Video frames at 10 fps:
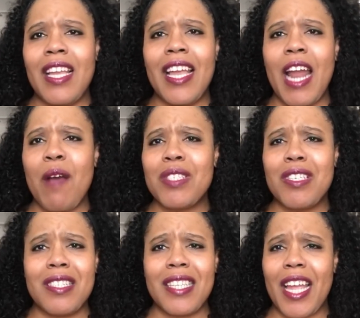And I was
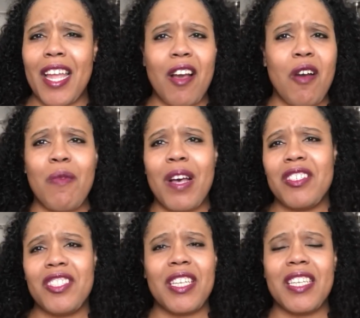going to say, oh,
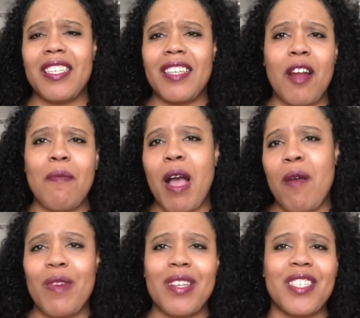well, her
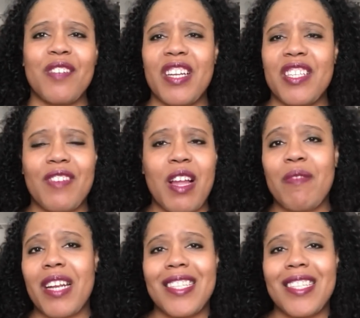mom works in a restaurant.